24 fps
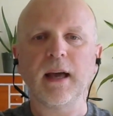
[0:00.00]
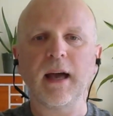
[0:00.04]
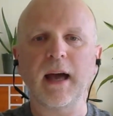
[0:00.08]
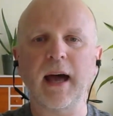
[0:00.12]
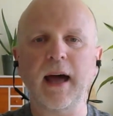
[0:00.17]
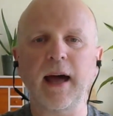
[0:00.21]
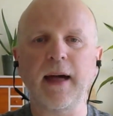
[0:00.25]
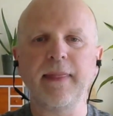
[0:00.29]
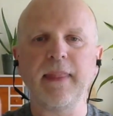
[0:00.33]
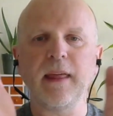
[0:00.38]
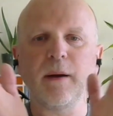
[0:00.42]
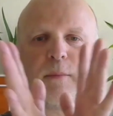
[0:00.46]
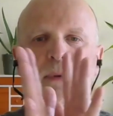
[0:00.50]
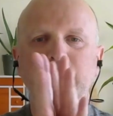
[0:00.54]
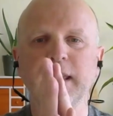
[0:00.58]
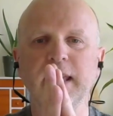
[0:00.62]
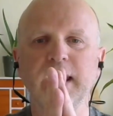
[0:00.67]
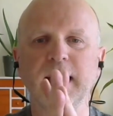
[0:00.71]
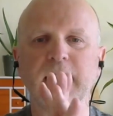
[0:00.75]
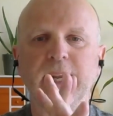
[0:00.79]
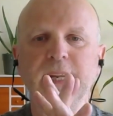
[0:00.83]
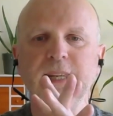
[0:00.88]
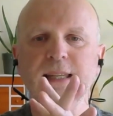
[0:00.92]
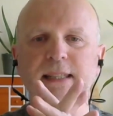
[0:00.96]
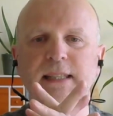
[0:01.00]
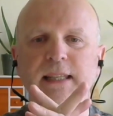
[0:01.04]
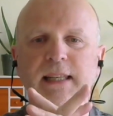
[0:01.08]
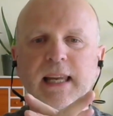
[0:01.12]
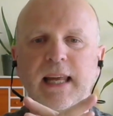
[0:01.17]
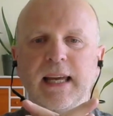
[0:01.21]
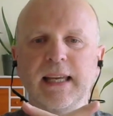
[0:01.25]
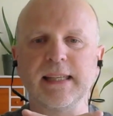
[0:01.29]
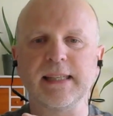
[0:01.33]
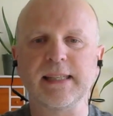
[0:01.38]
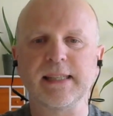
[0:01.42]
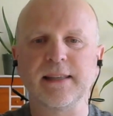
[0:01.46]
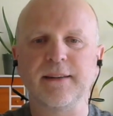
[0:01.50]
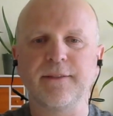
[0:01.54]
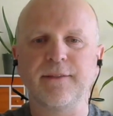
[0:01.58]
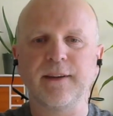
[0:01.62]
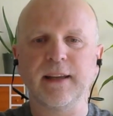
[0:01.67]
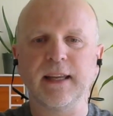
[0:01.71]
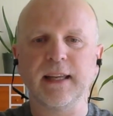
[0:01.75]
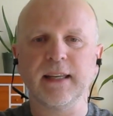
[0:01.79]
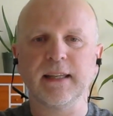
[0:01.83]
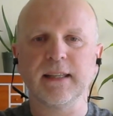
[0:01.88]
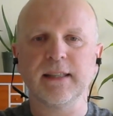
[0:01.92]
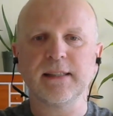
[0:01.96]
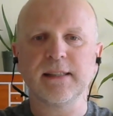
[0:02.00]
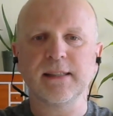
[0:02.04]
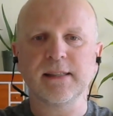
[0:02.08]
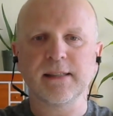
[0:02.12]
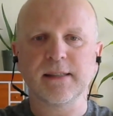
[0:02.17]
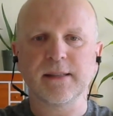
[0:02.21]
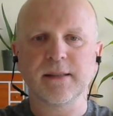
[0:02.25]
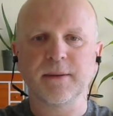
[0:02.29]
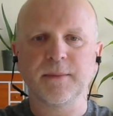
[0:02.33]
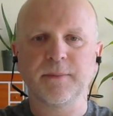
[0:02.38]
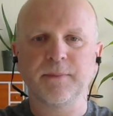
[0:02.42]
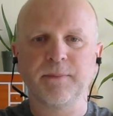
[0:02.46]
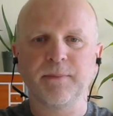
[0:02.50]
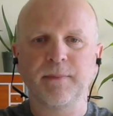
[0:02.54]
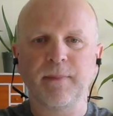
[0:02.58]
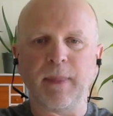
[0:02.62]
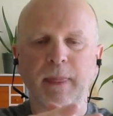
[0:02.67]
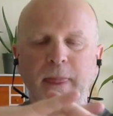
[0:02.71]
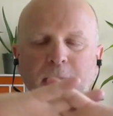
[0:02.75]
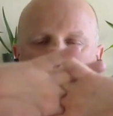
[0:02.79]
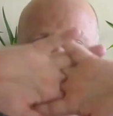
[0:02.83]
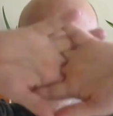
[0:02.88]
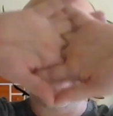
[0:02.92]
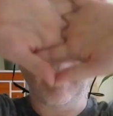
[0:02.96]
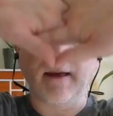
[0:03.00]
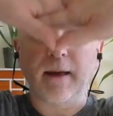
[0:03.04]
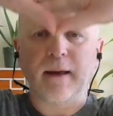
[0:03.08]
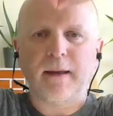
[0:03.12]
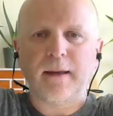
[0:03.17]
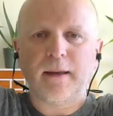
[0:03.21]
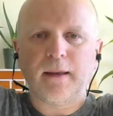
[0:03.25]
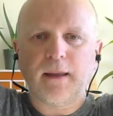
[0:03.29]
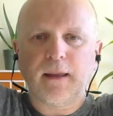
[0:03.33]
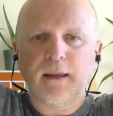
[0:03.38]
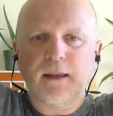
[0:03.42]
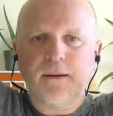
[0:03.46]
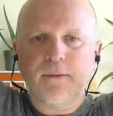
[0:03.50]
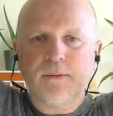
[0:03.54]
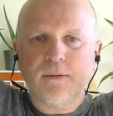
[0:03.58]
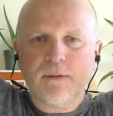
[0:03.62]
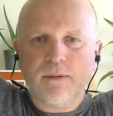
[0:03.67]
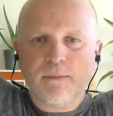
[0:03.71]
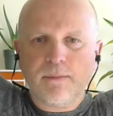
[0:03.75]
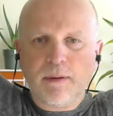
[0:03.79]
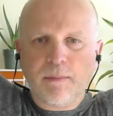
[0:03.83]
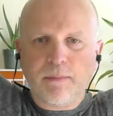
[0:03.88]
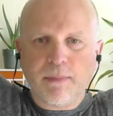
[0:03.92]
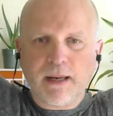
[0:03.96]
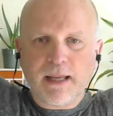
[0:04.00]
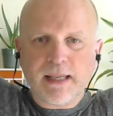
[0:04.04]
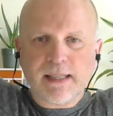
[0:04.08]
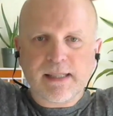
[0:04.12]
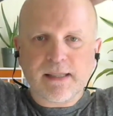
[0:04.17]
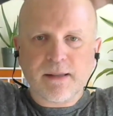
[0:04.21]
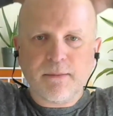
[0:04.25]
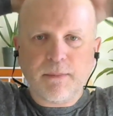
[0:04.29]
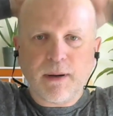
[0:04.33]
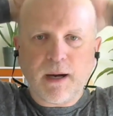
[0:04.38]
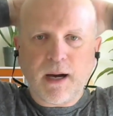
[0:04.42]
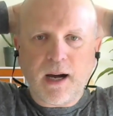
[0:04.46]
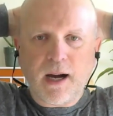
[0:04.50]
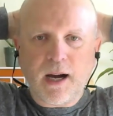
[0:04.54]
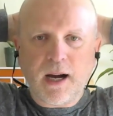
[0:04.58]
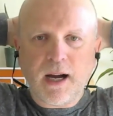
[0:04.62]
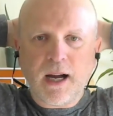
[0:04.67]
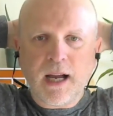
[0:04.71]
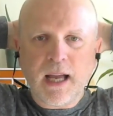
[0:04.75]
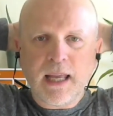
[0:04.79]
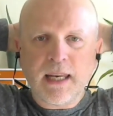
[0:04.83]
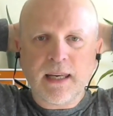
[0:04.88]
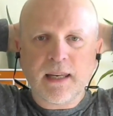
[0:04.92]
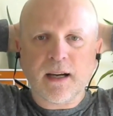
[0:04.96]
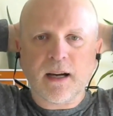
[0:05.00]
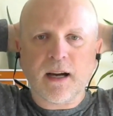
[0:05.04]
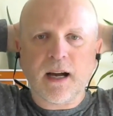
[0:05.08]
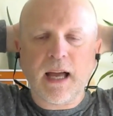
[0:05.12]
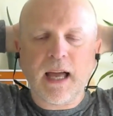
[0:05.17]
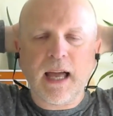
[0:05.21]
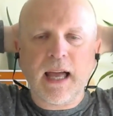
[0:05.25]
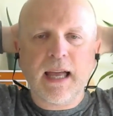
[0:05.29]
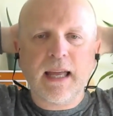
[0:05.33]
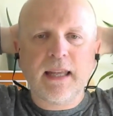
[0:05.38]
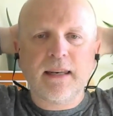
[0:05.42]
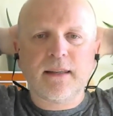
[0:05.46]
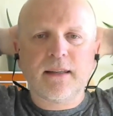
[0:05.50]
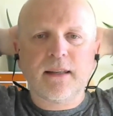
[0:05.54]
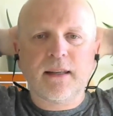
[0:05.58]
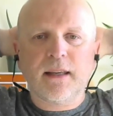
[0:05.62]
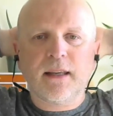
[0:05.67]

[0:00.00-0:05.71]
And then we interlace the fingers. We place them behind our head.